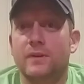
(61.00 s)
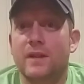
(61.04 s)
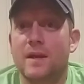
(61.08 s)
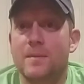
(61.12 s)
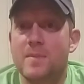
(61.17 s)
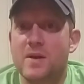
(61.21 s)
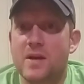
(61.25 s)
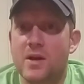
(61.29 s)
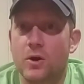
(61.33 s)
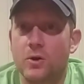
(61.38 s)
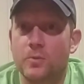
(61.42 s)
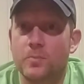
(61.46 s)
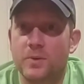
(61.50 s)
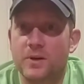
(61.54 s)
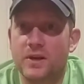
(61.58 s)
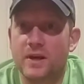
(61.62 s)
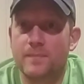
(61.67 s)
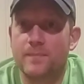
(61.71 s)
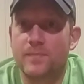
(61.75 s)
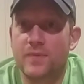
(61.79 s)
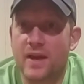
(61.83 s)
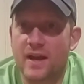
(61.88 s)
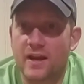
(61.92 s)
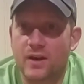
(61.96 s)
let me open
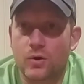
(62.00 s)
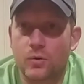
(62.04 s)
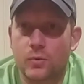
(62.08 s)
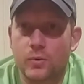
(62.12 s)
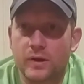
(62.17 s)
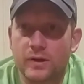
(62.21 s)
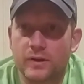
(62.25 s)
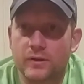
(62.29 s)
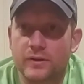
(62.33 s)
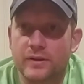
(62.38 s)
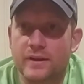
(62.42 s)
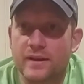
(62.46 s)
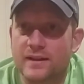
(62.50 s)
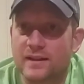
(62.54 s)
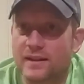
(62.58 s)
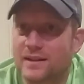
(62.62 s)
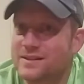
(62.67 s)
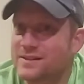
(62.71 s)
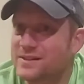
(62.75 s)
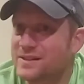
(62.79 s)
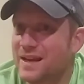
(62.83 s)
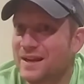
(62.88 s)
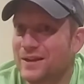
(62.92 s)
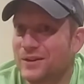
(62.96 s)
up that quilt and
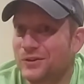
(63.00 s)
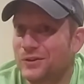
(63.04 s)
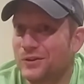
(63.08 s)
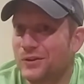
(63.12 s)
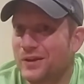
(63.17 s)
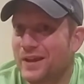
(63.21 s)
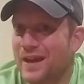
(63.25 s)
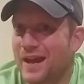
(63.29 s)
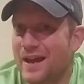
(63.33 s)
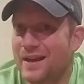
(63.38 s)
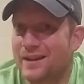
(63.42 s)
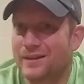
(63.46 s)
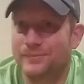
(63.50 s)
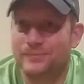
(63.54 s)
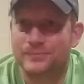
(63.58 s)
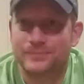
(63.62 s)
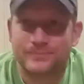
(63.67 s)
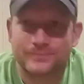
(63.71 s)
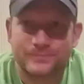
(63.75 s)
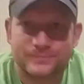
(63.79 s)
let's take a look at it.